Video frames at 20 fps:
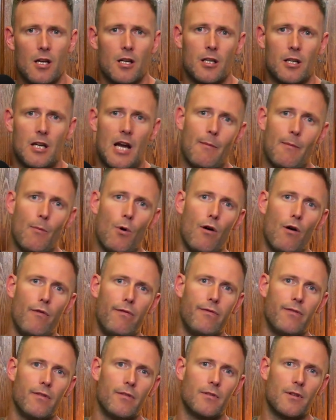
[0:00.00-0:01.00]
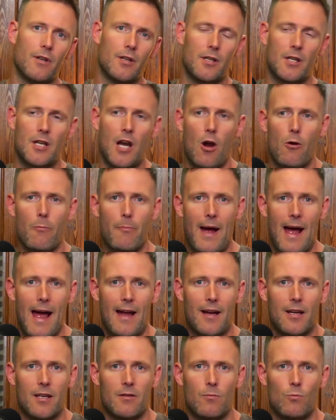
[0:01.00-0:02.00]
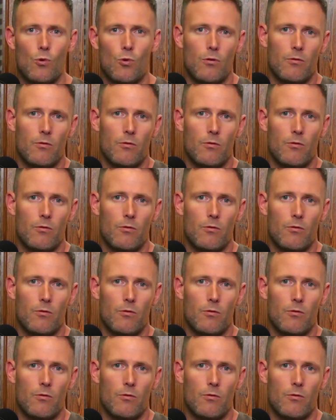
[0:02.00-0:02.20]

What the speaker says: come off and go back and